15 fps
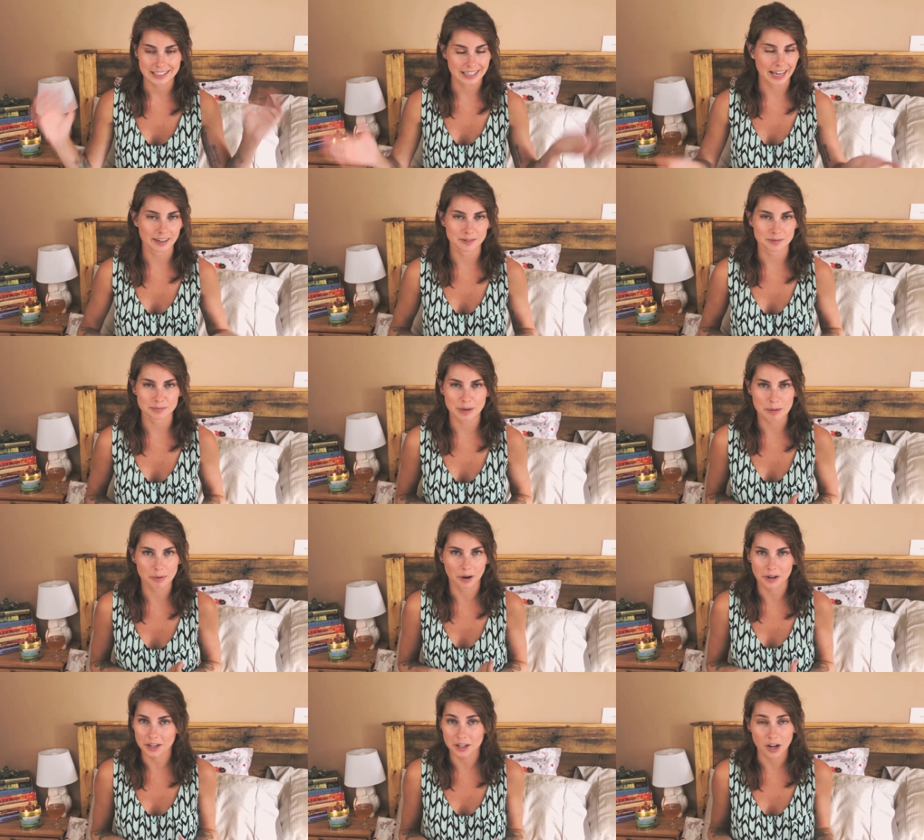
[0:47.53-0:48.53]
get my
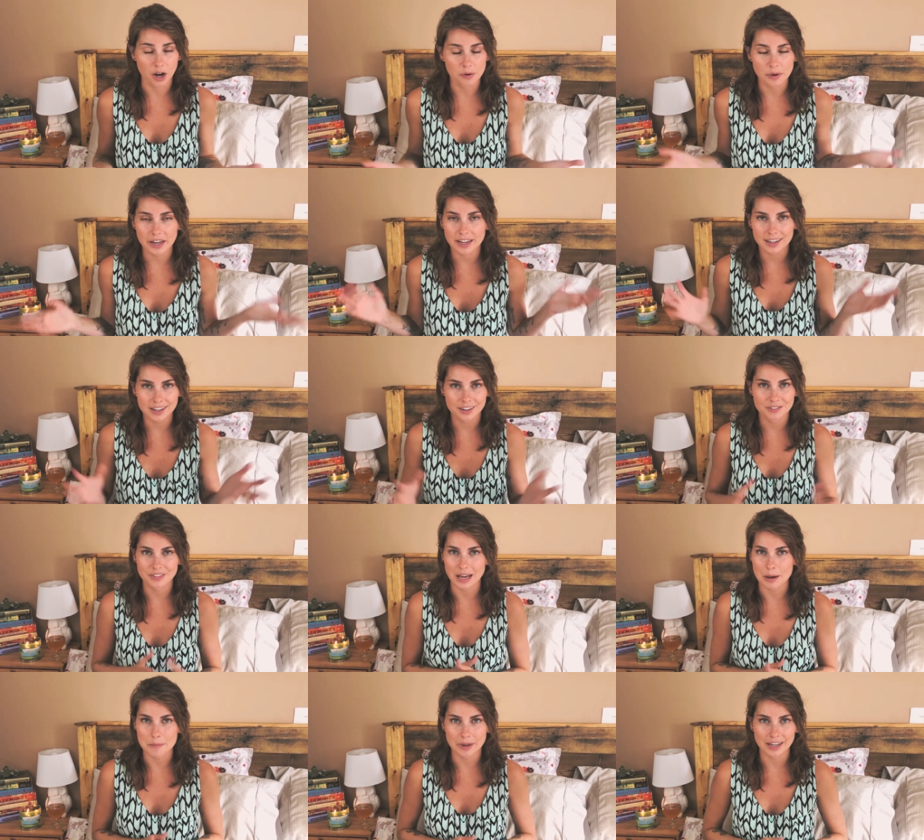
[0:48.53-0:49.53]
party going, if
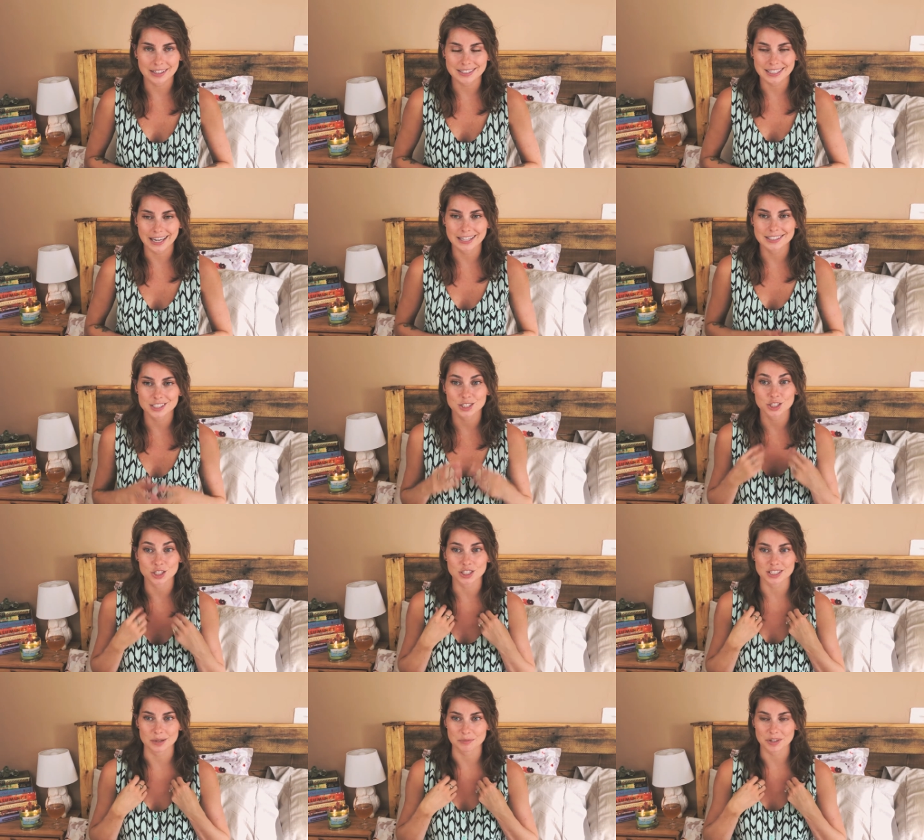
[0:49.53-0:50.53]
that makes sense. It's
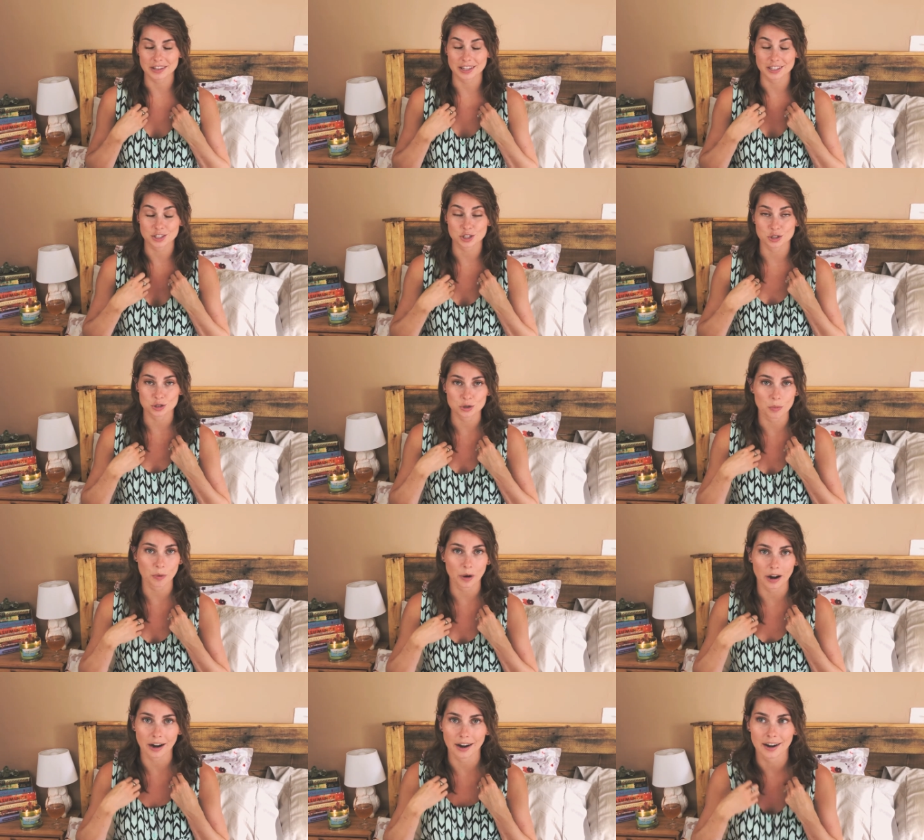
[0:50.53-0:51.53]
just something that's
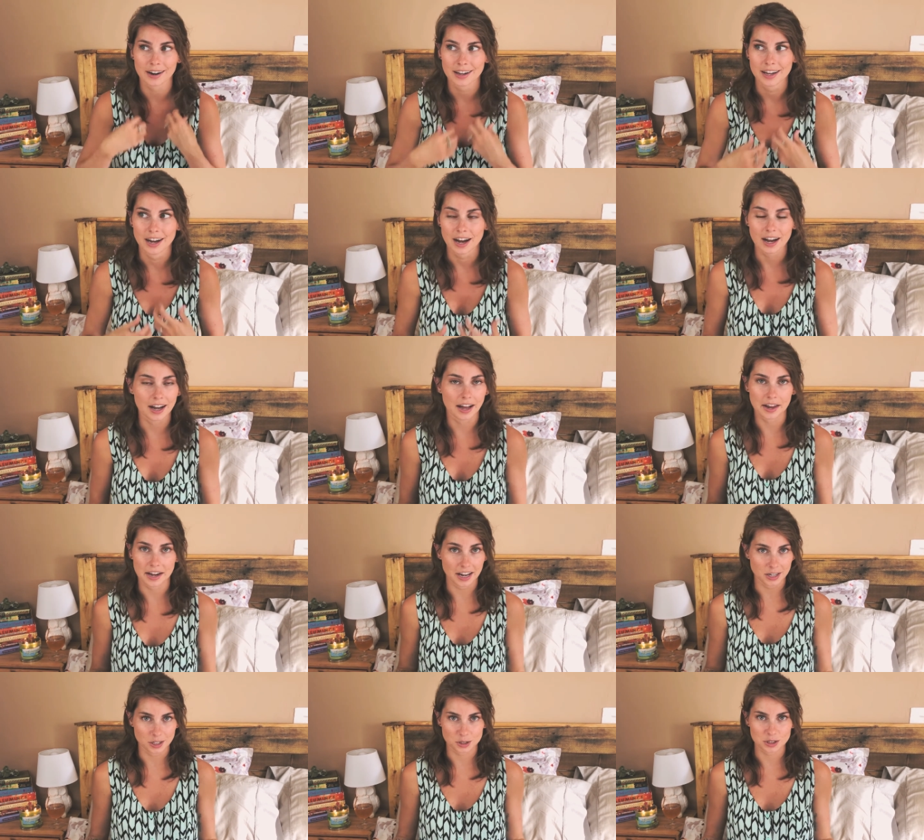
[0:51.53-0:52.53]
super
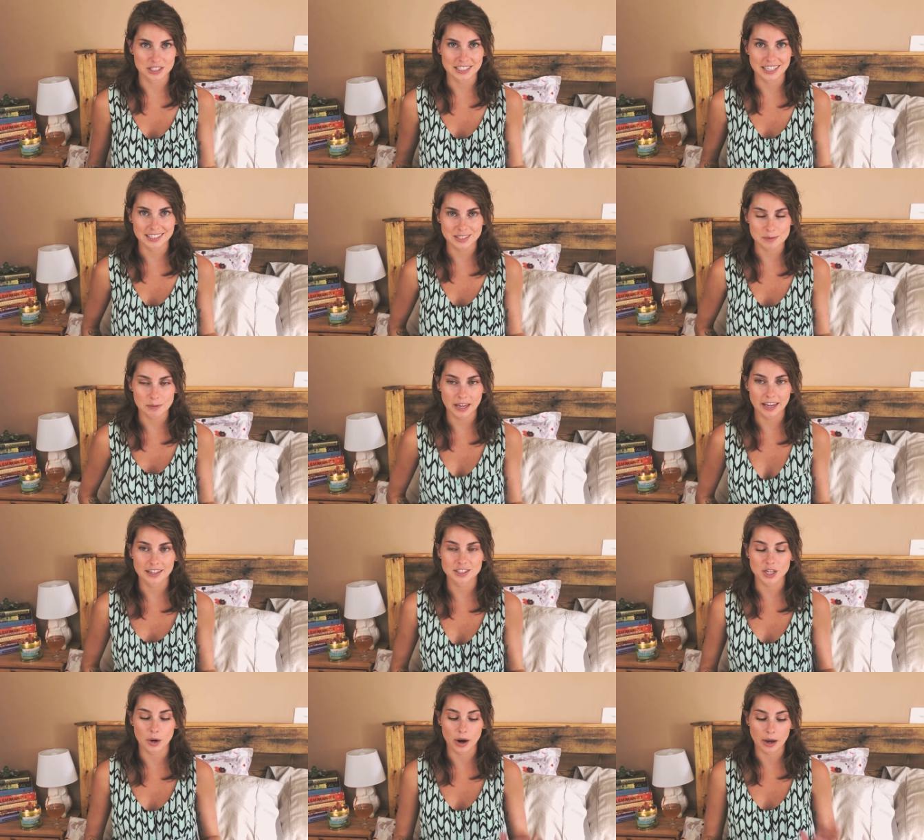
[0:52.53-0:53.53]
uninteresting to
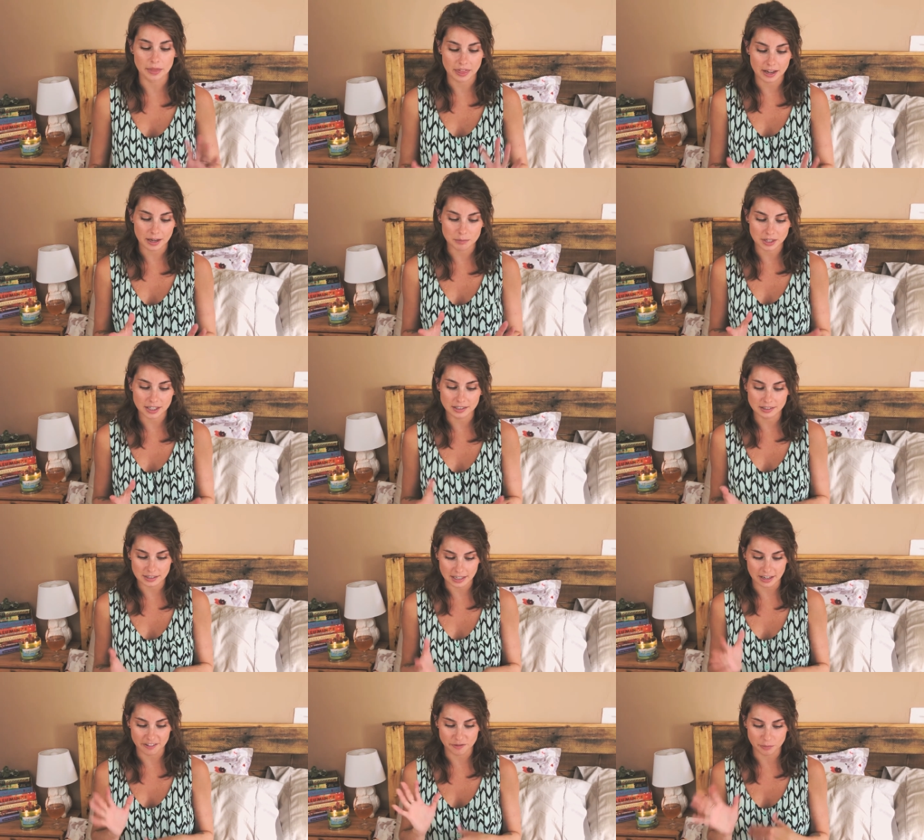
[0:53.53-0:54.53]
me, so I think I'm gonna
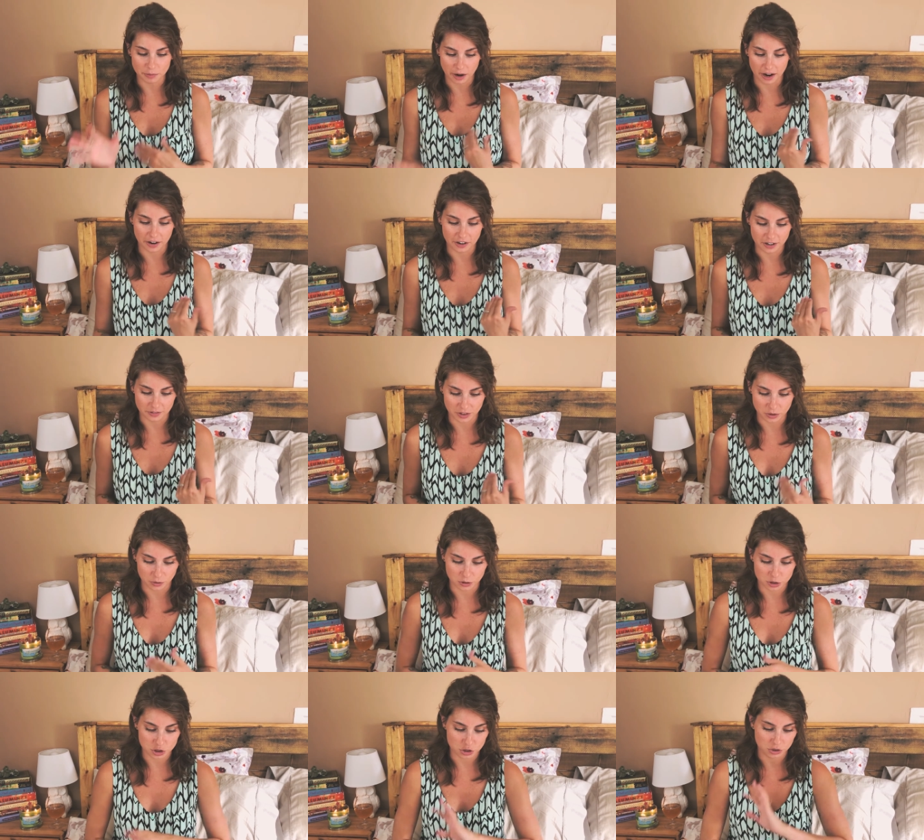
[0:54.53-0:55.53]
leave Priory of the
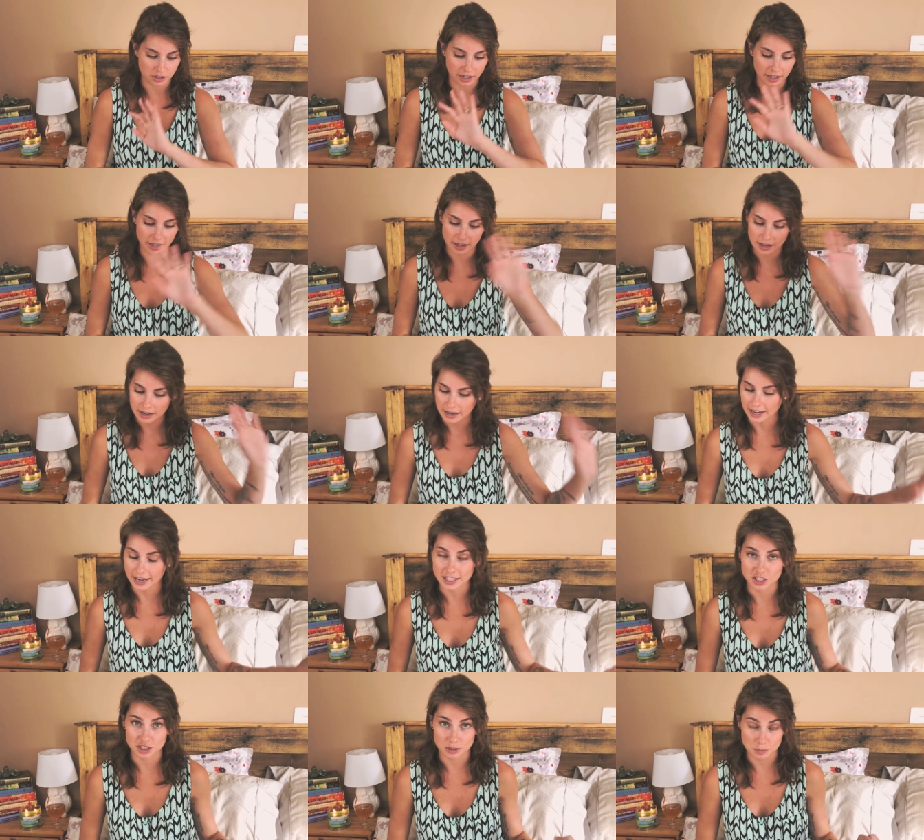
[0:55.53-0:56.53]
Orange Tree
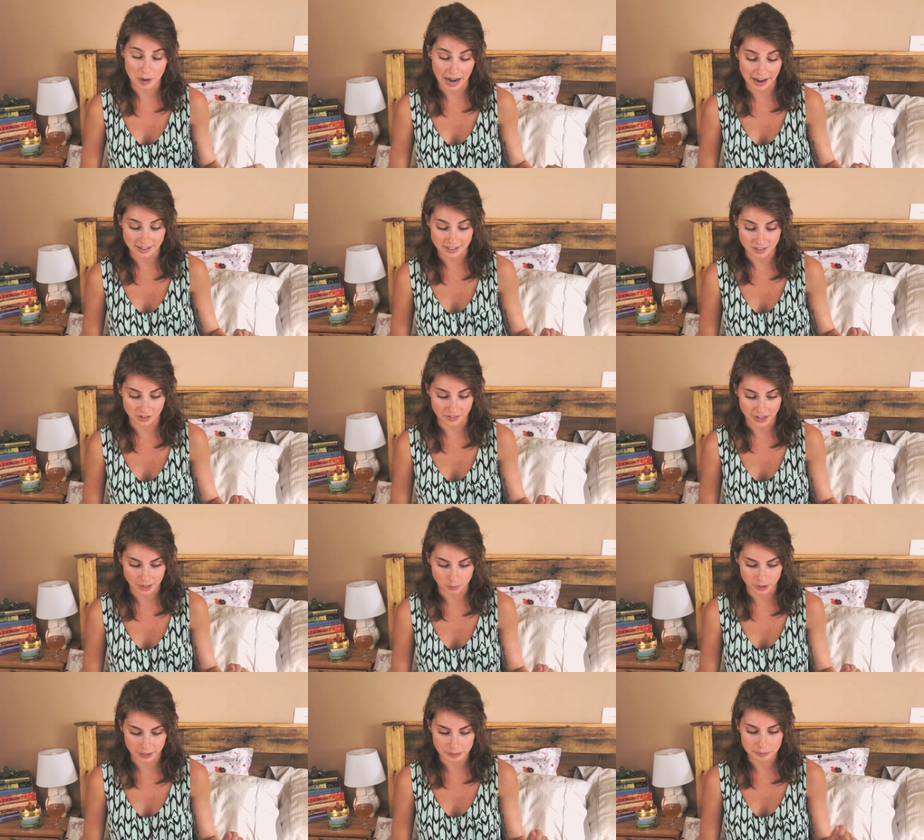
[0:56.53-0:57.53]
and just pass on
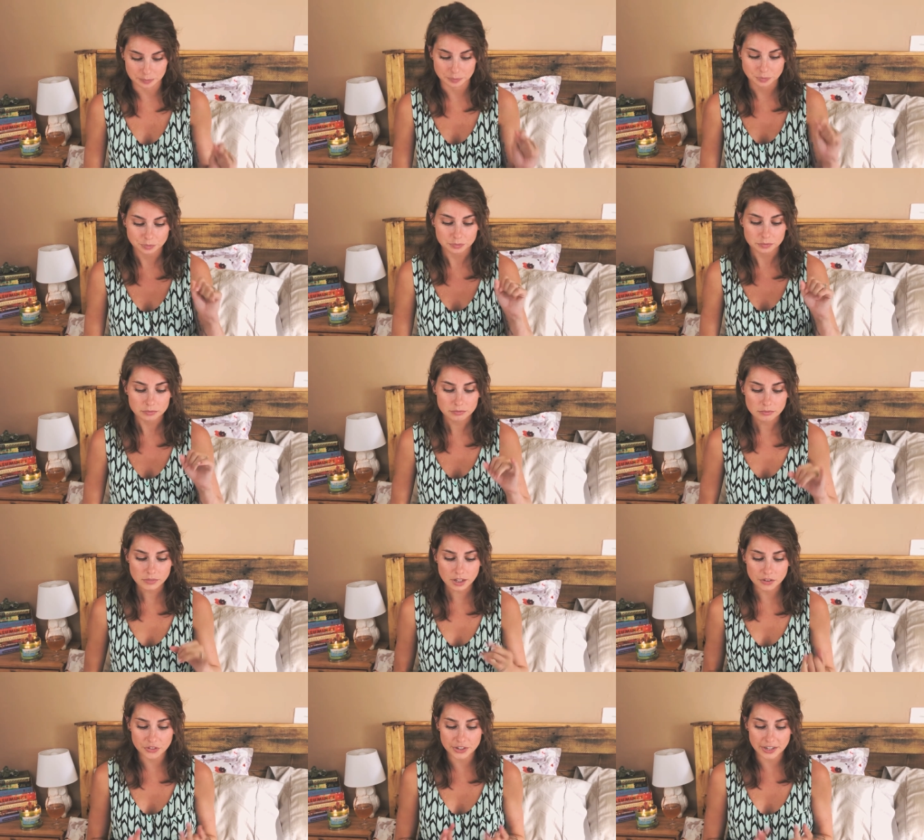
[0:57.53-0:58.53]
that one.
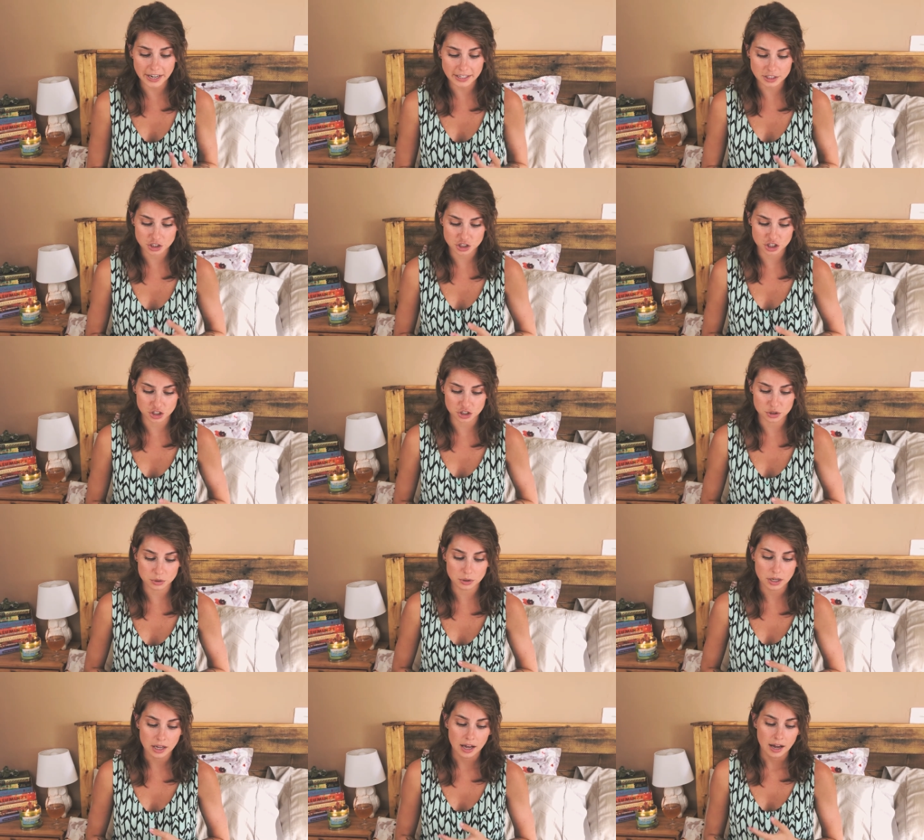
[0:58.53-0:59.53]
The next
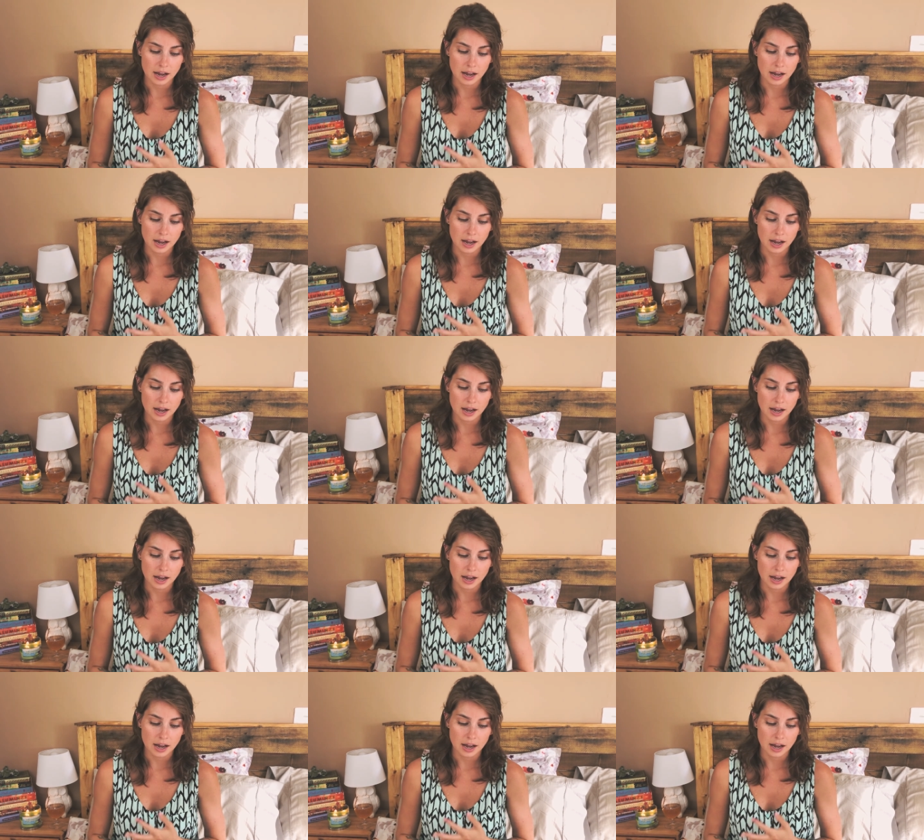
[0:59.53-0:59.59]
two